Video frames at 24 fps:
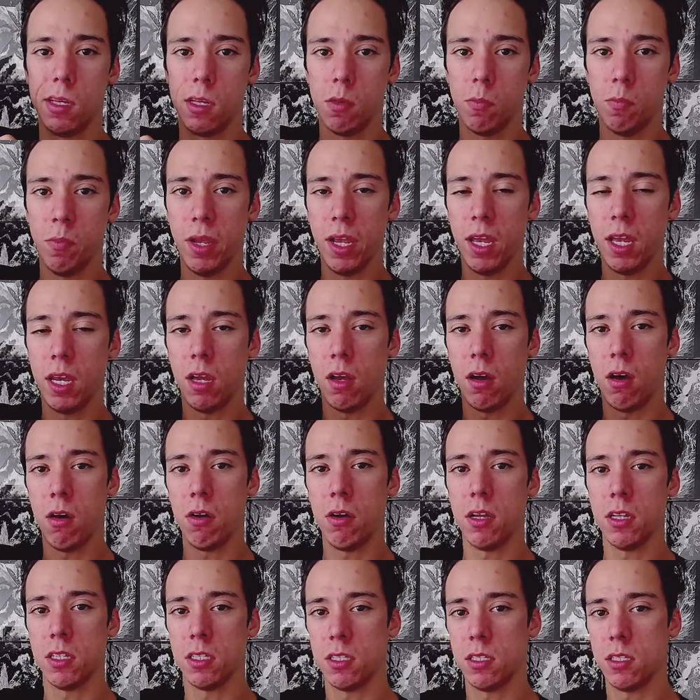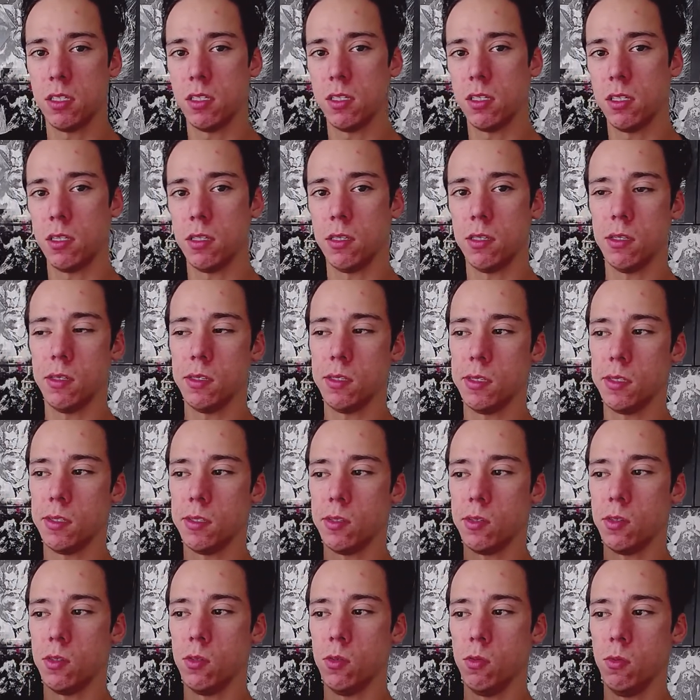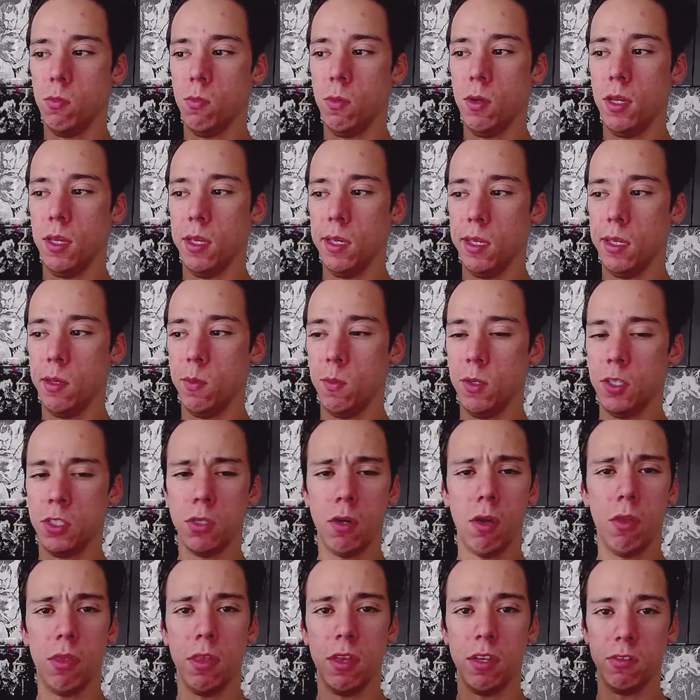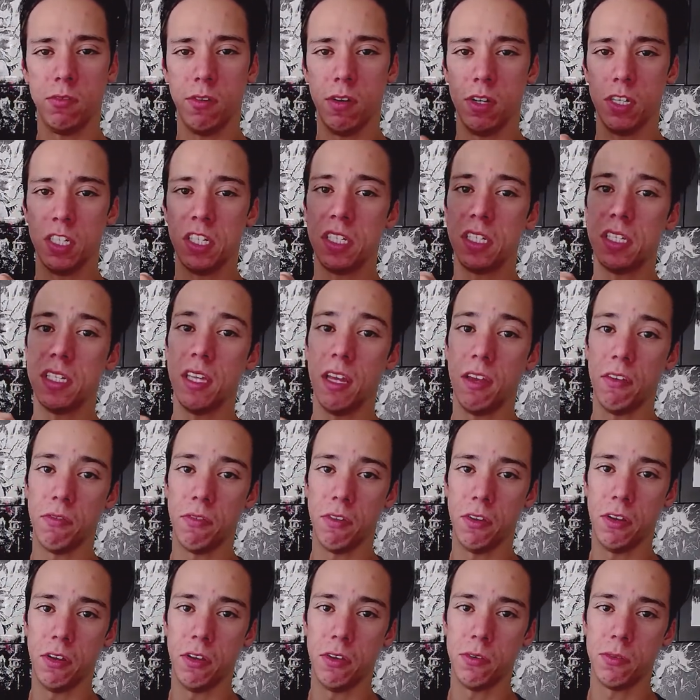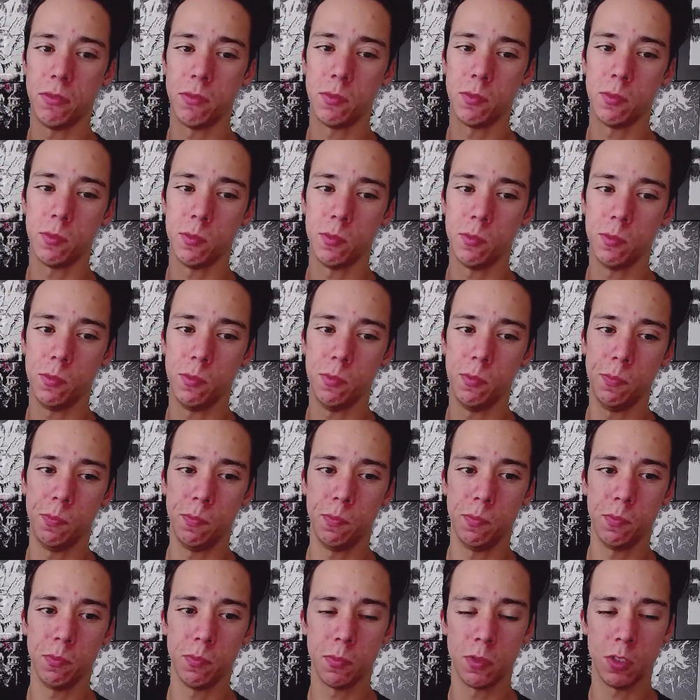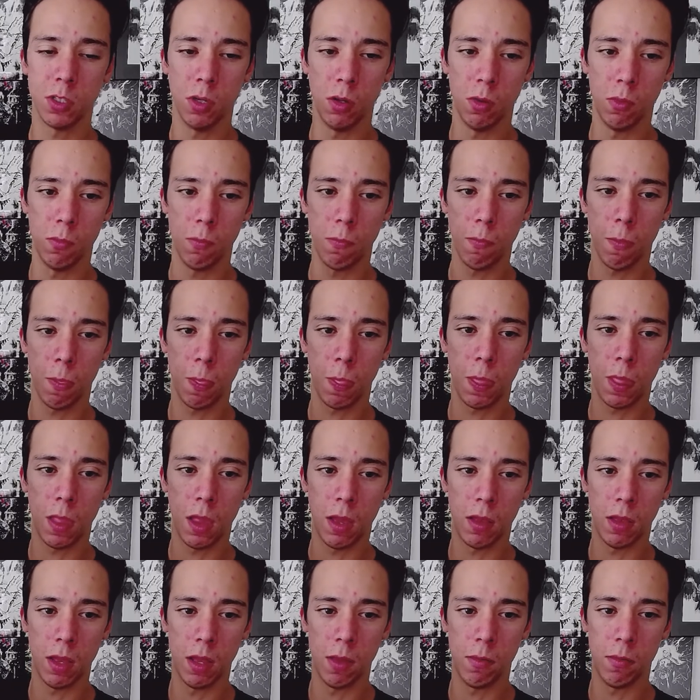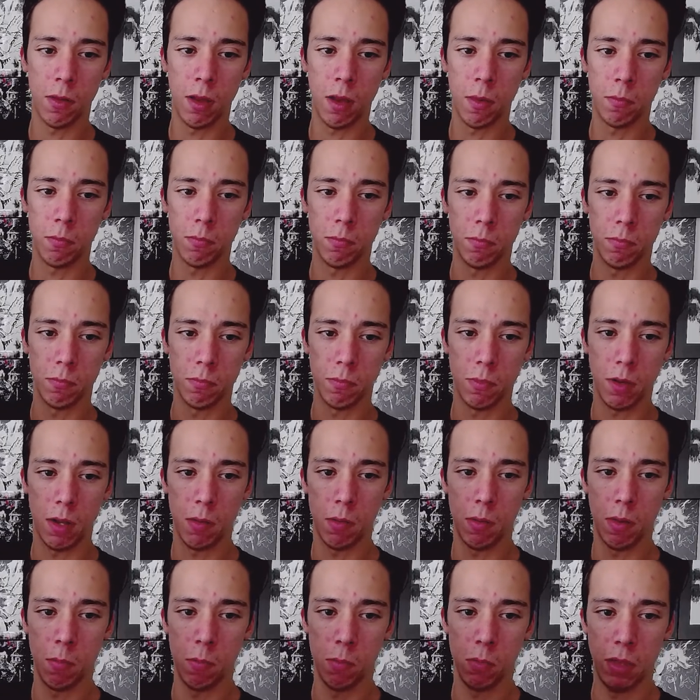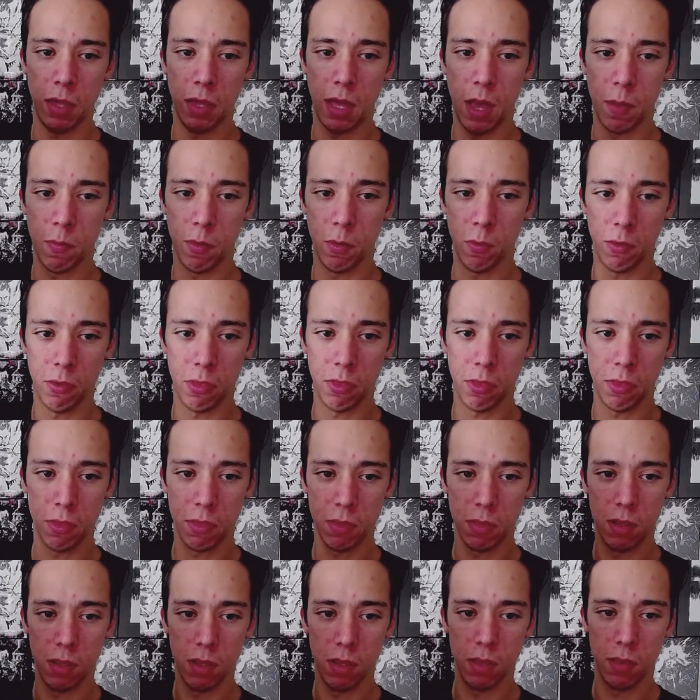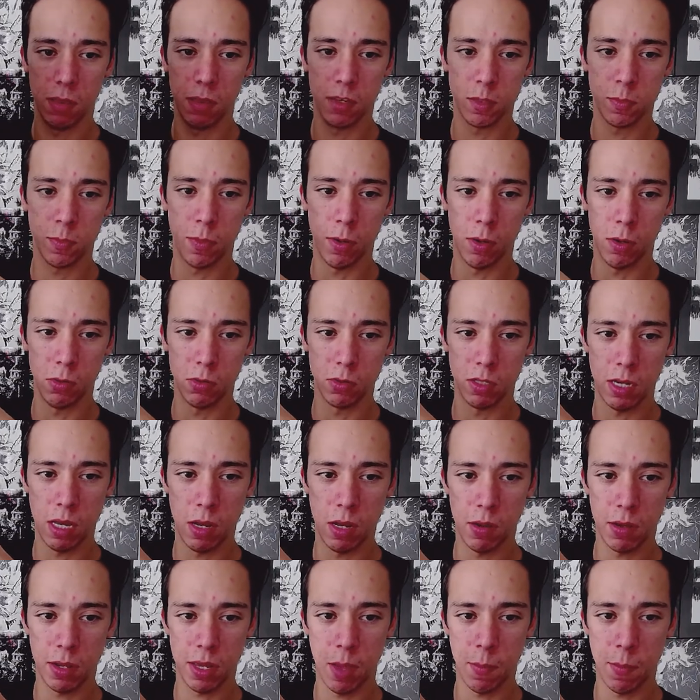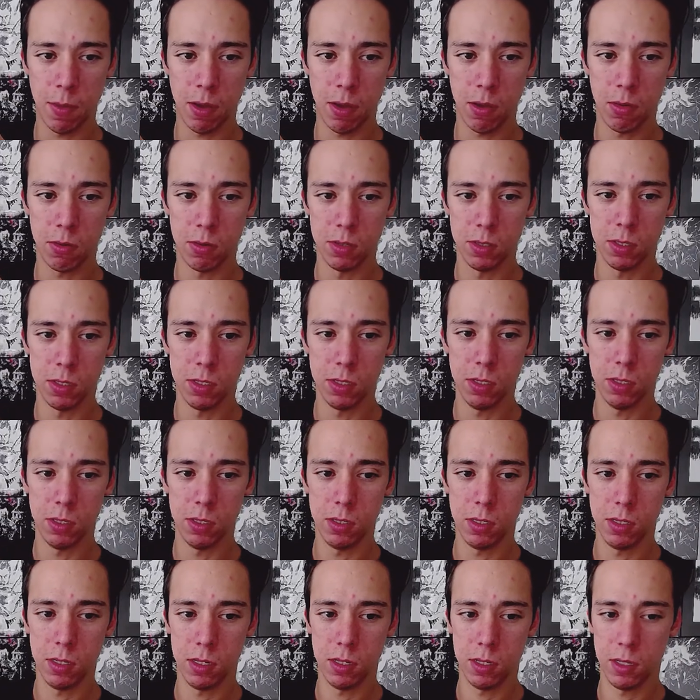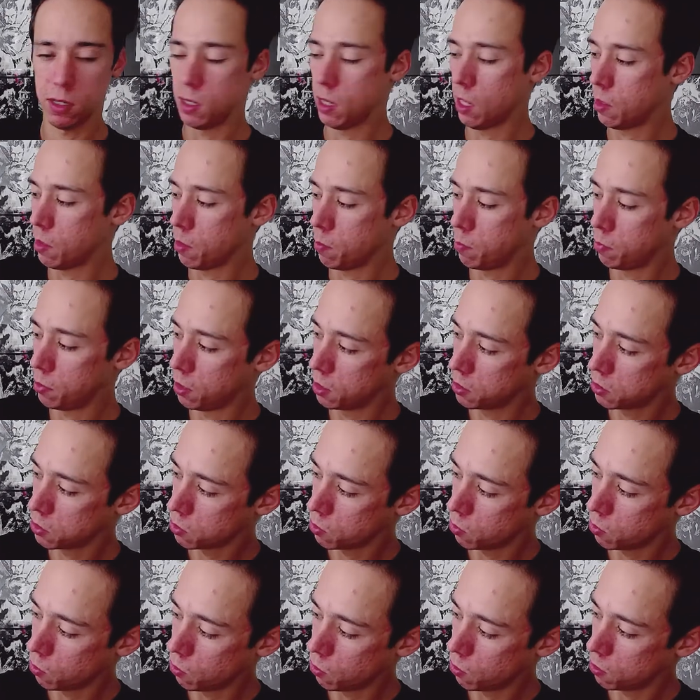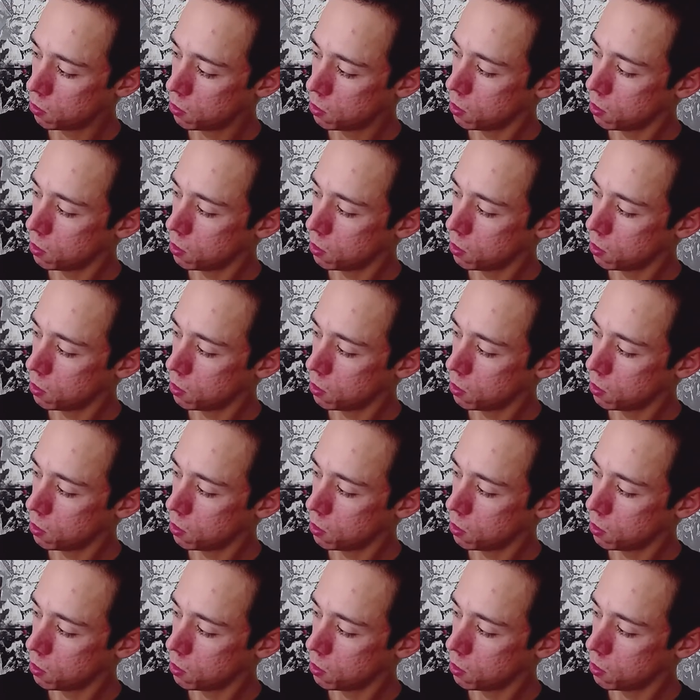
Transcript: Beginning artists, we draw things very stiff, you know. So I'm really happy with this pose and how it came out. And the blood's cool.